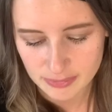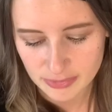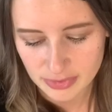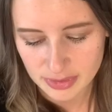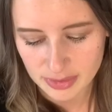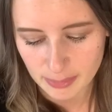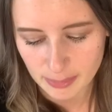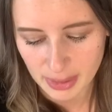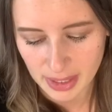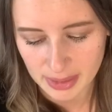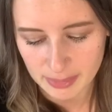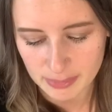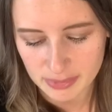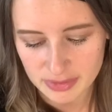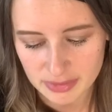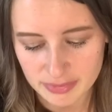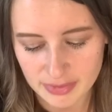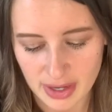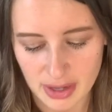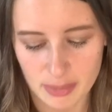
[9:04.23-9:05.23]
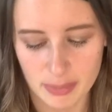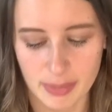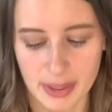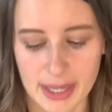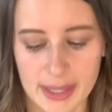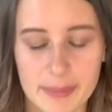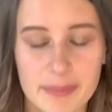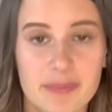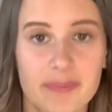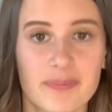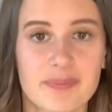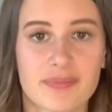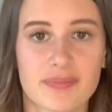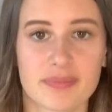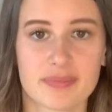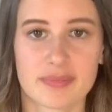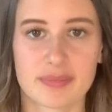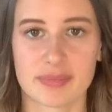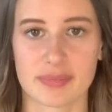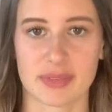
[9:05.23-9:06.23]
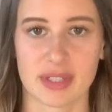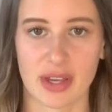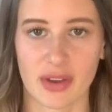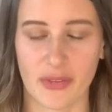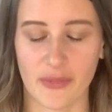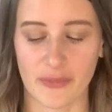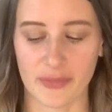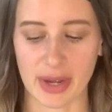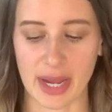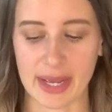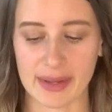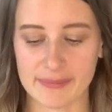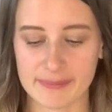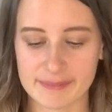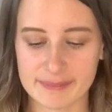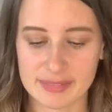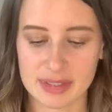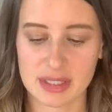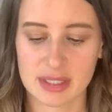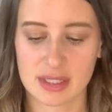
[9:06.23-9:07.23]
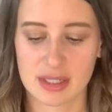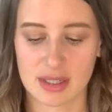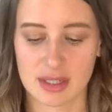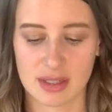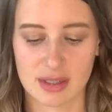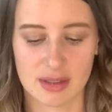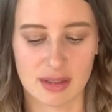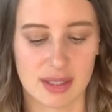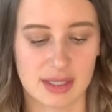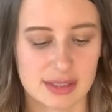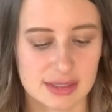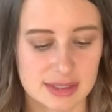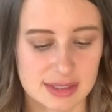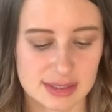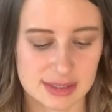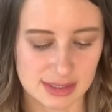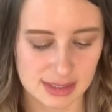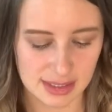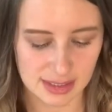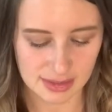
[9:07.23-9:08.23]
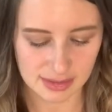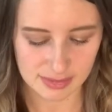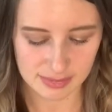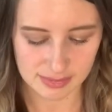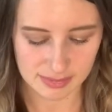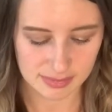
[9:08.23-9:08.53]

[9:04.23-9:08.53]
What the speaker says: for the bottom of the flower pot. Okay, let's see.